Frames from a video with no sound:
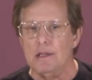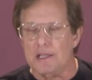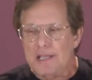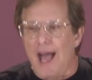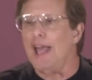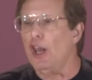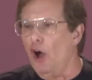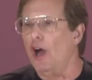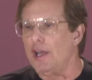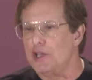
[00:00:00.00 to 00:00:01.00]
the
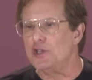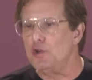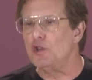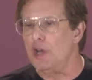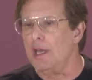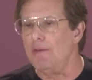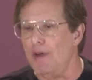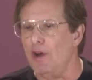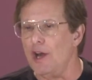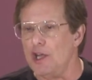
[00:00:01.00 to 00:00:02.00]
dialogue is usually
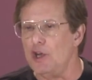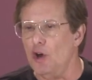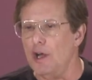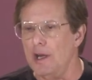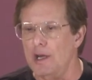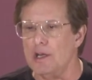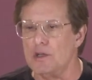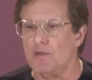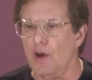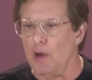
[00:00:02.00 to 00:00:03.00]
very good and
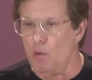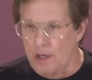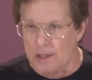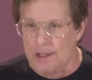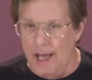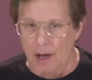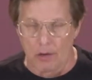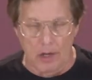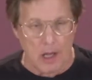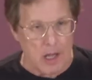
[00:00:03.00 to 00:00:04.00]
it's very worked out.
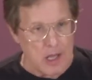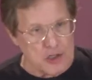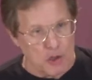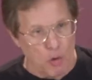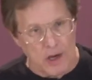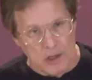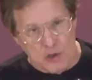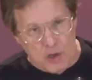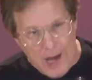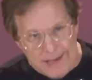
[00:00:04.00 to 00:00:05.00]
So what
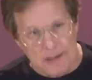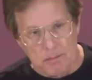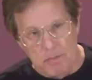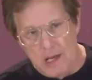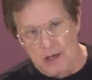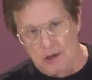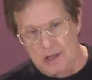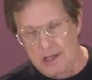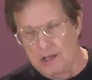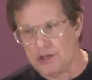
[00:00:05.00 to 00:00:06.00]
attracted me to
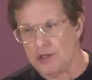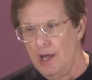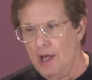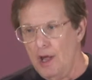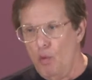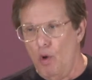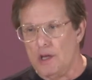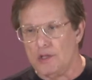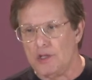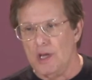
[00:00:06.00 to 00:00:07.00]
this
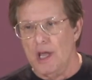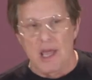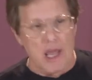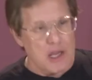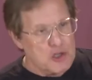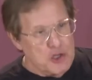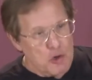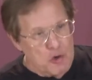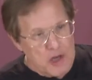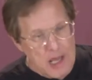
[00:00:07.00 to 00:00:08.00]
was his
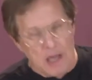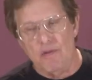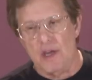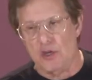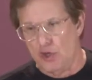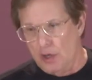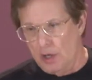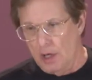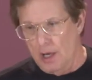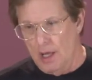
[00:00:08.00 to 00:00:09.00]
unique vision.
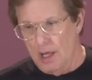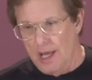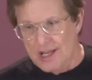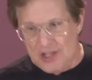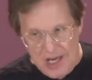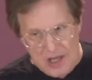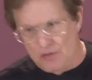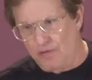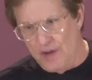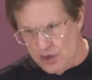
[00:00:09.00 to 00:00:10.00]
It's
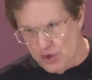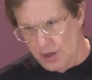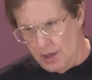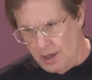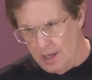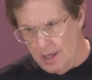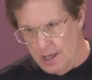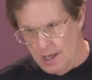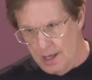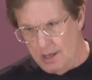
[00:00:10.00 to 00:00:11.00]
his vision,
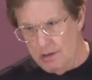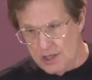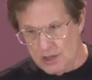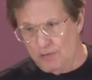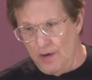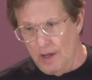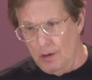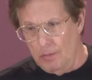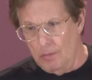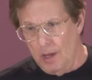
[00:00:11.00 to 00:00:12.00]
this film.